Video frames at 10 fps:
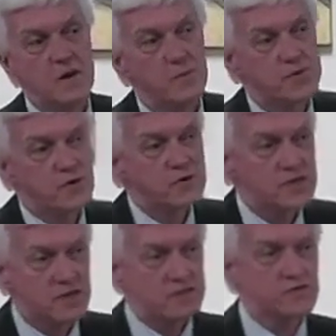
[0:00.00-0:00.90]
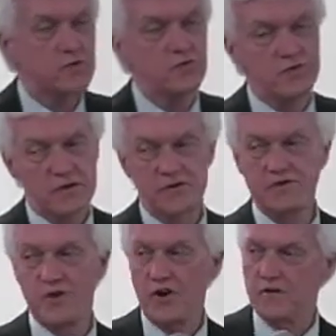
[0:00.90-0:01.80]
but those kids are critical
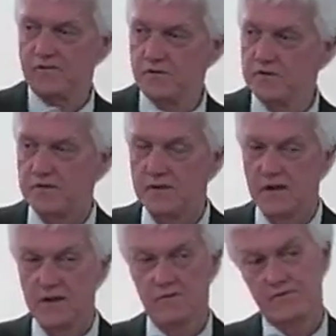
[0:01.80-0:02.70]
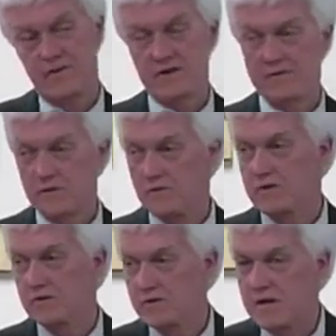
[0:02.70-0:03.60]
to our future. In fact, they're
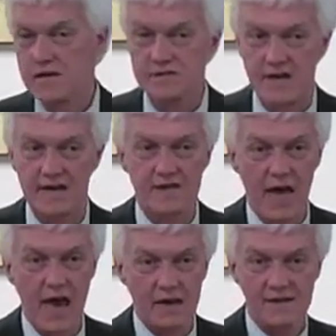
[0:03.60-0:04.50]
critical to get us out of debt.